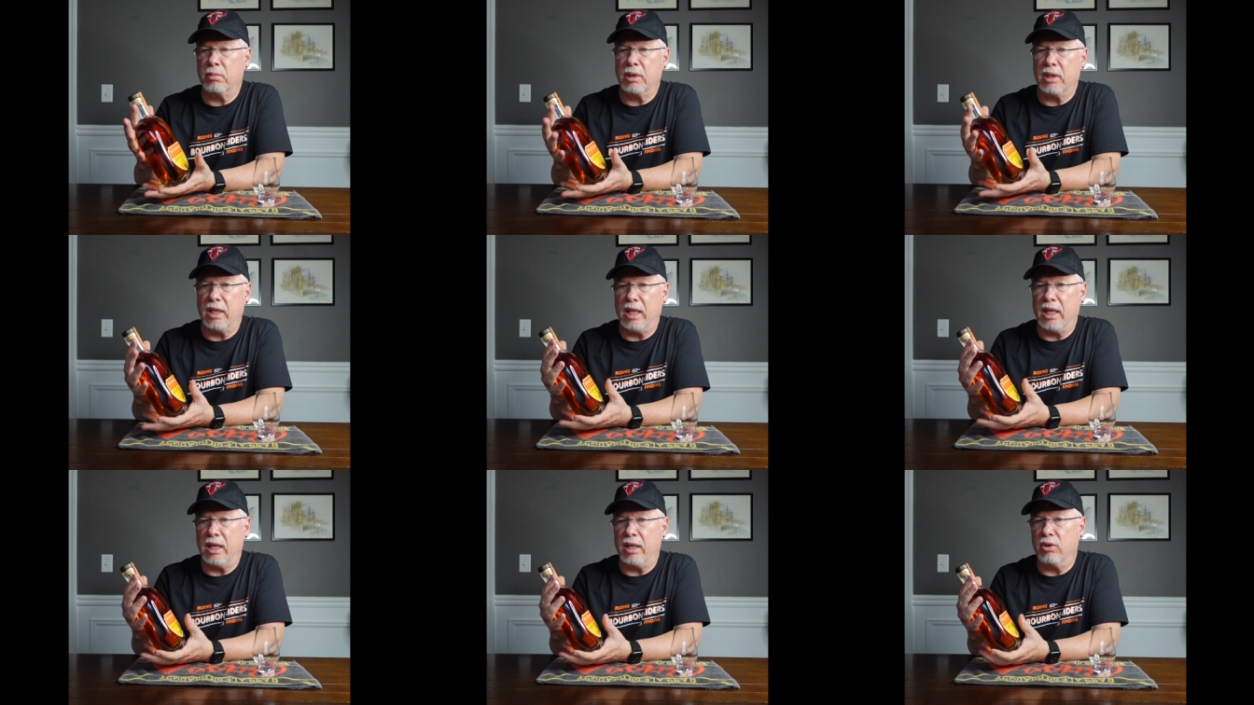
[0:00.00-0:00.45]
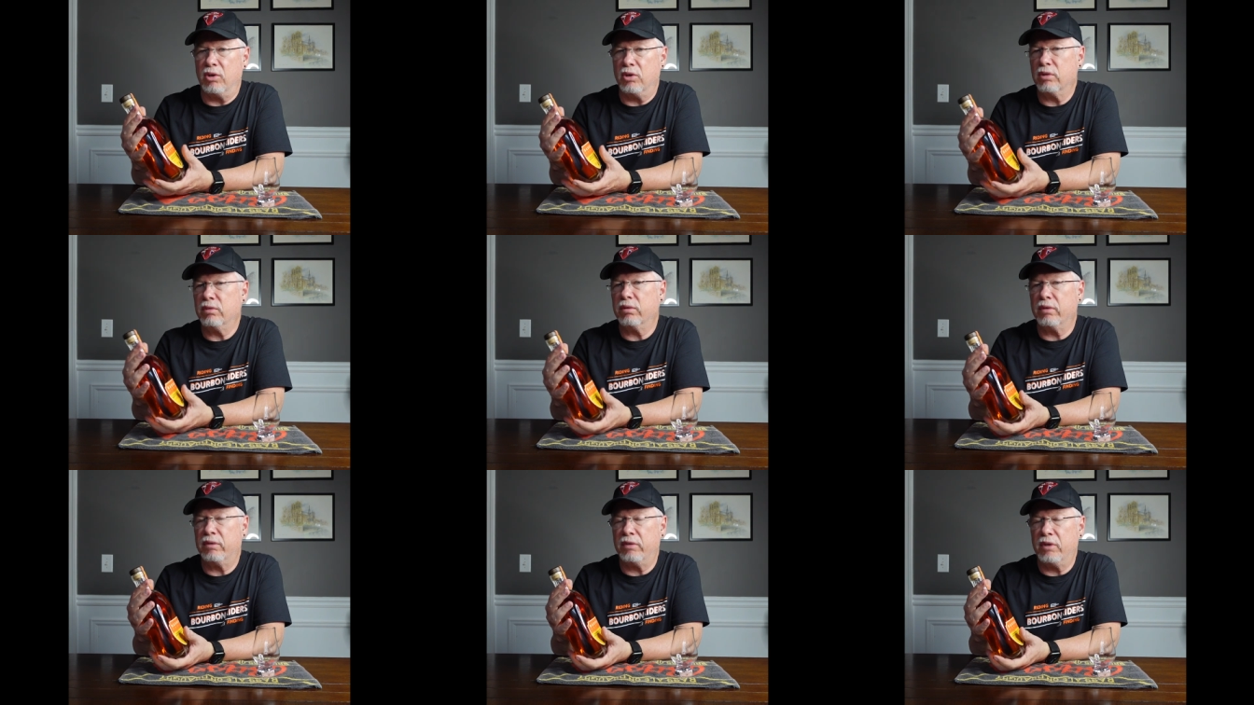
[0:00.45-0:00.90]
of the
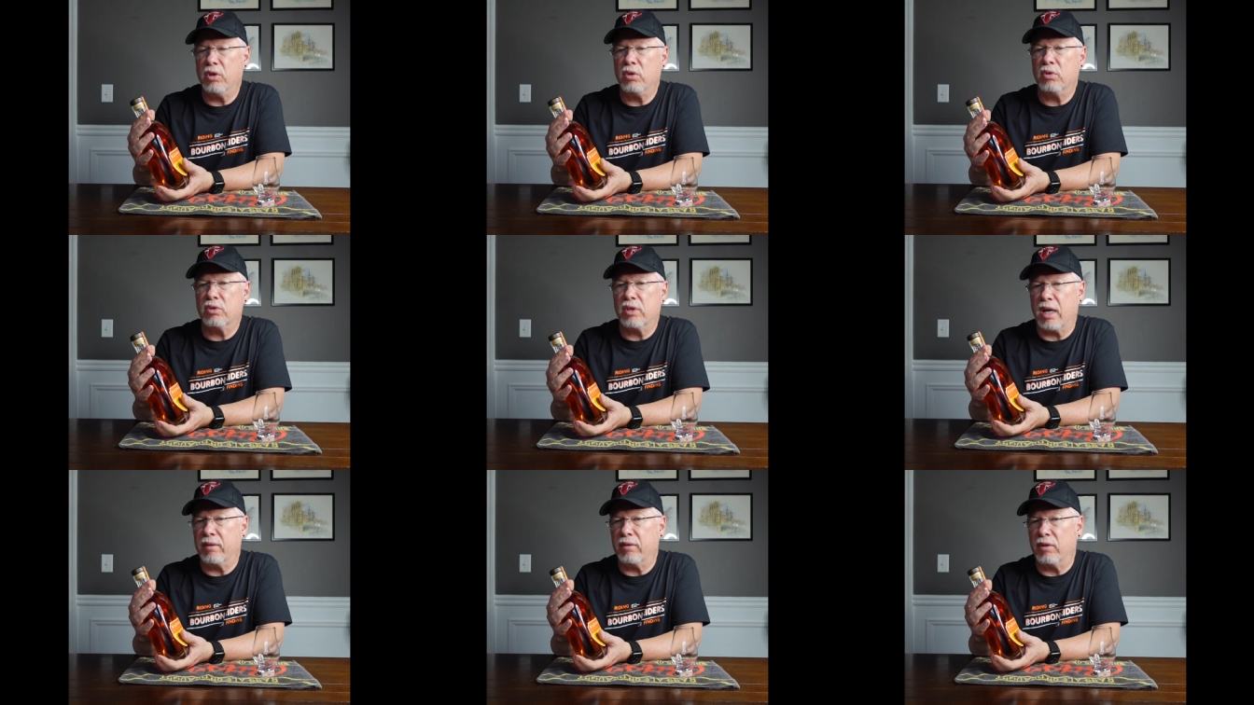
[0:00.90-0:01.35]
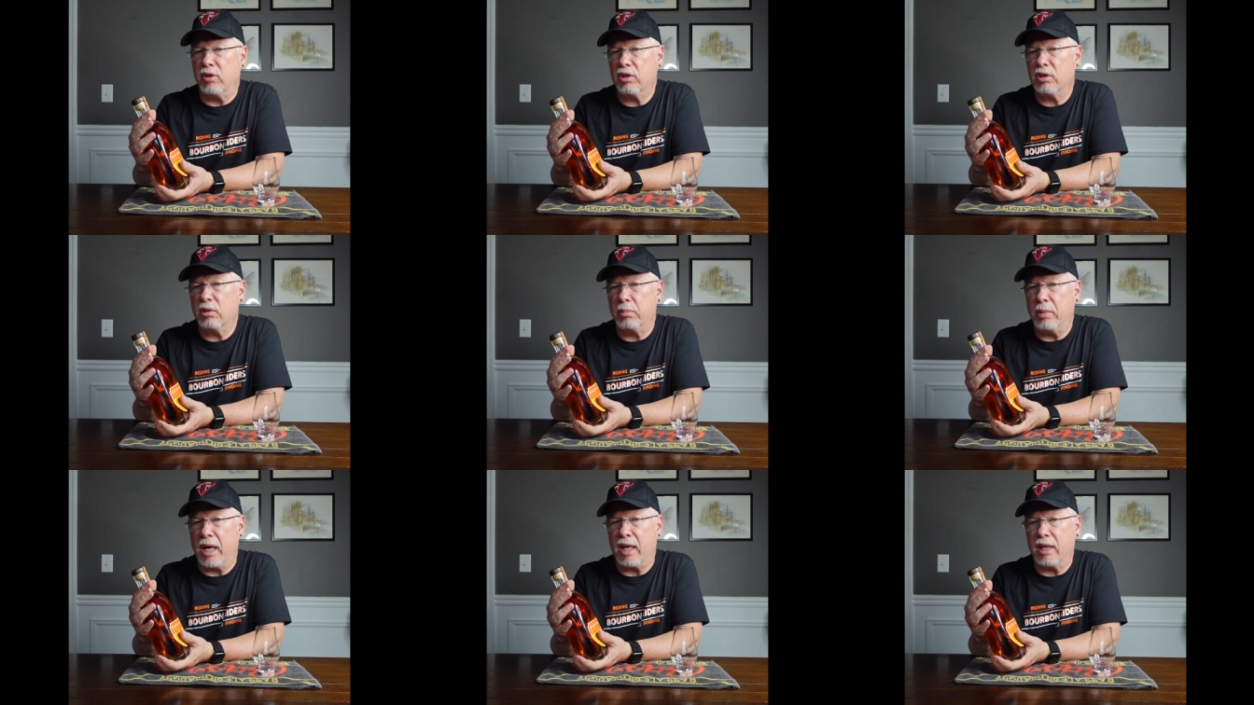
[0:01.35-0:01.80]
good reviews I've
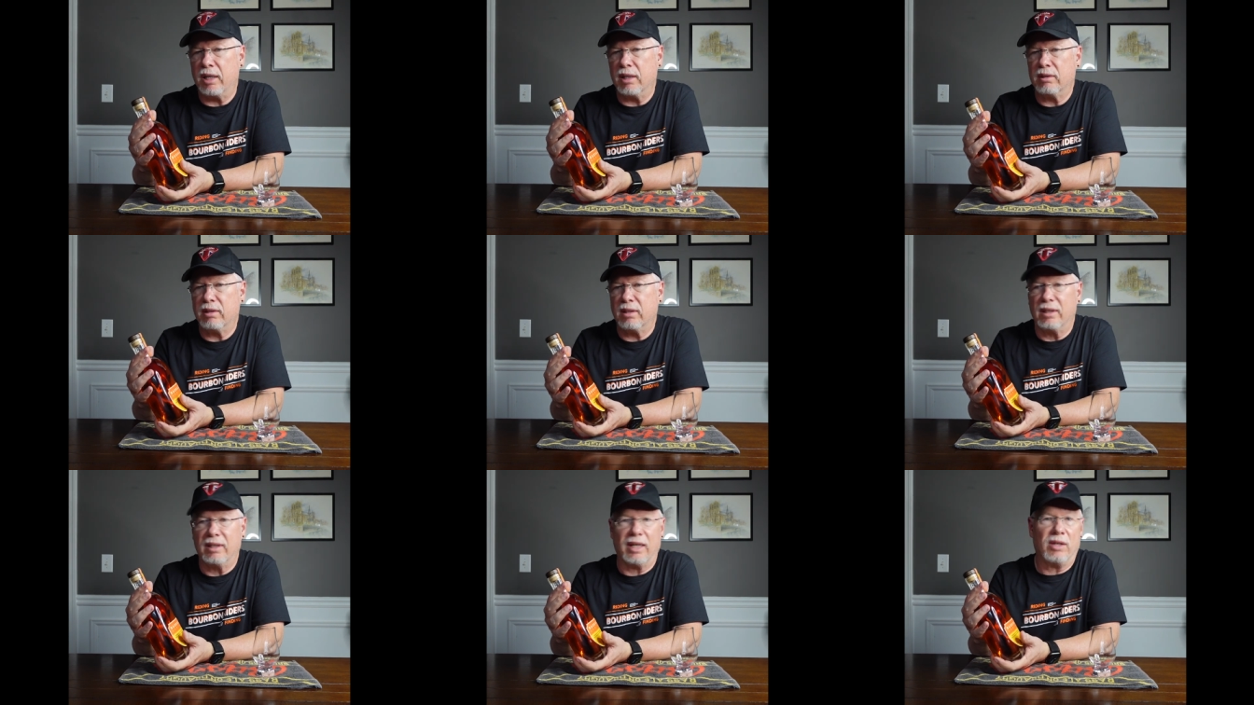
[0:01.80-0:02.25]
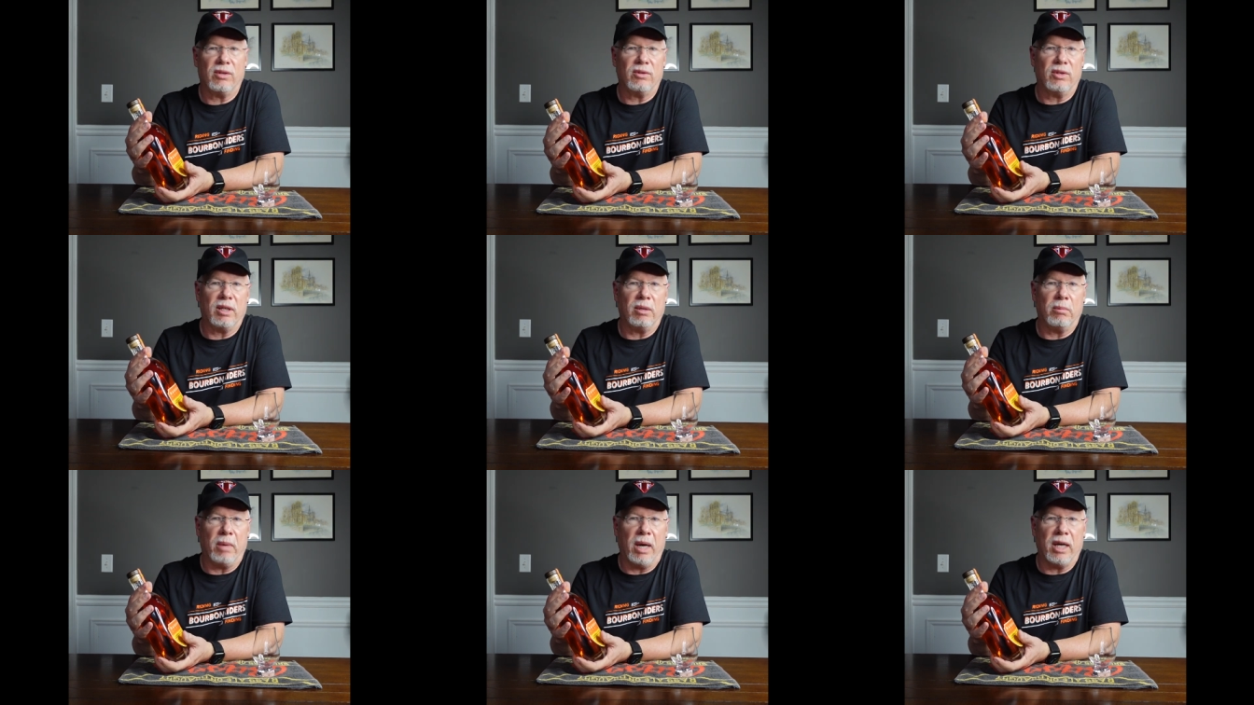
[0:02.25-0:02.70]
heard about it, I don't
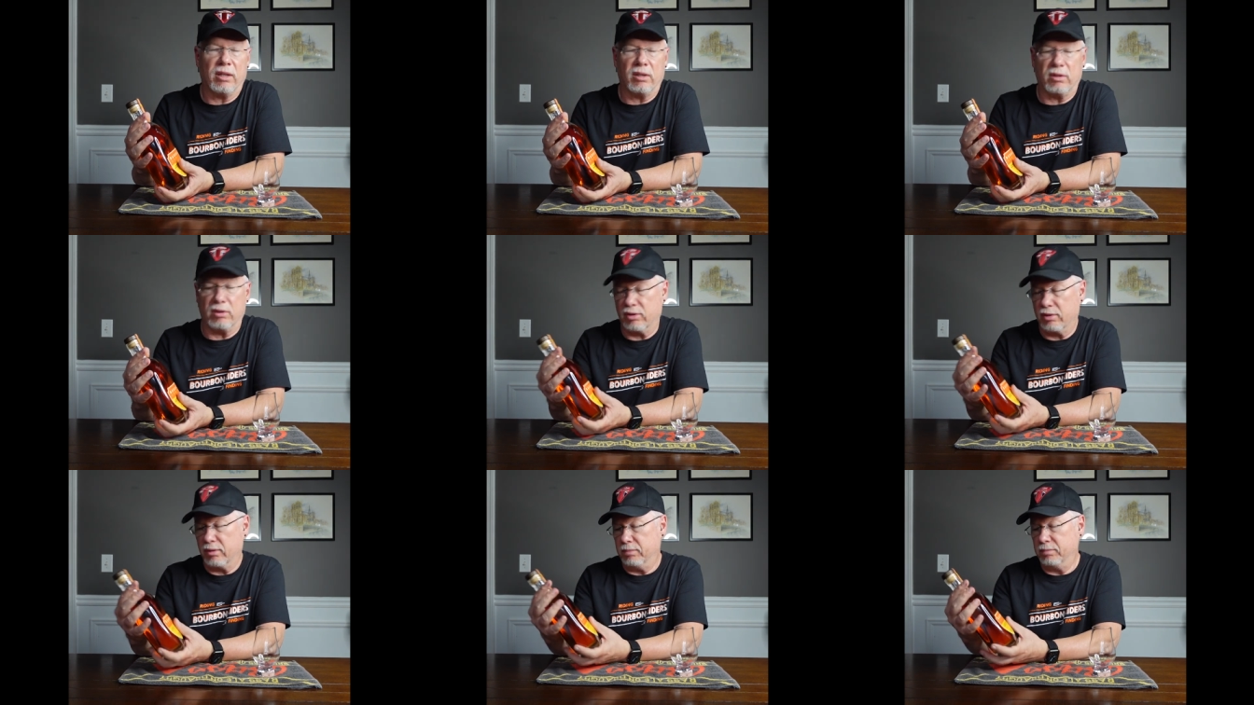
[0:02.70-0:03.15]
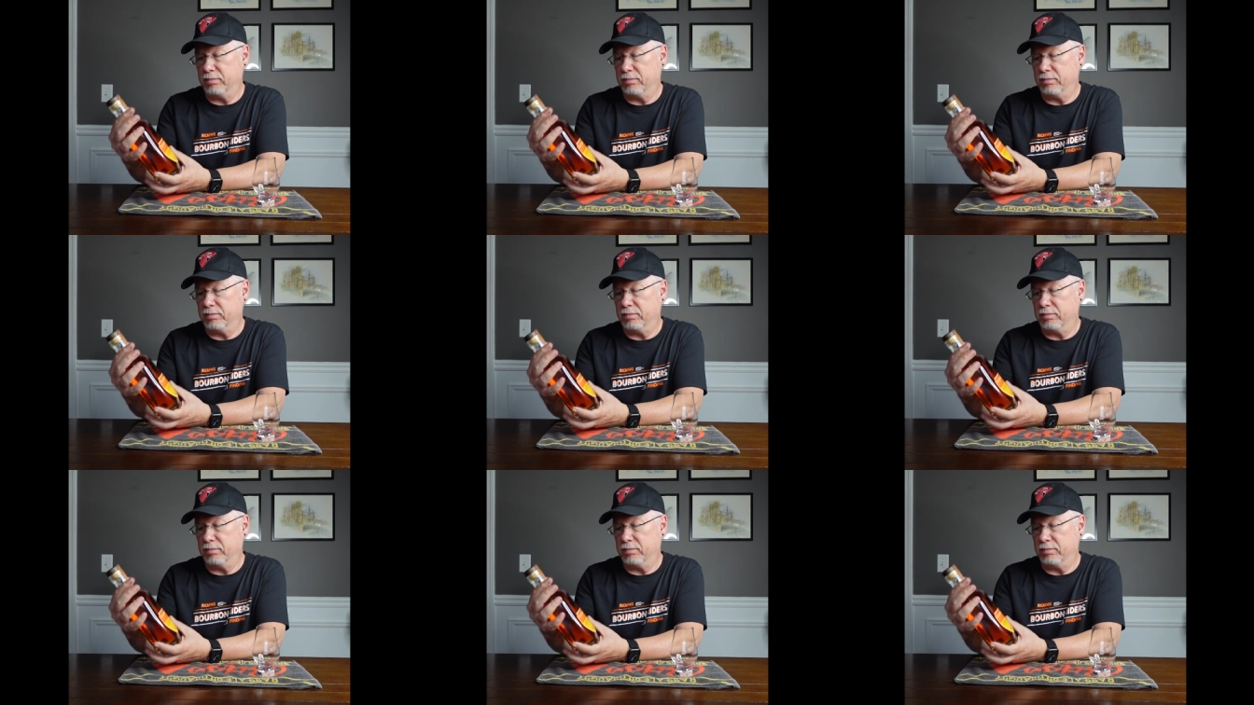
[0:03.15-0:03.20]
think it matters.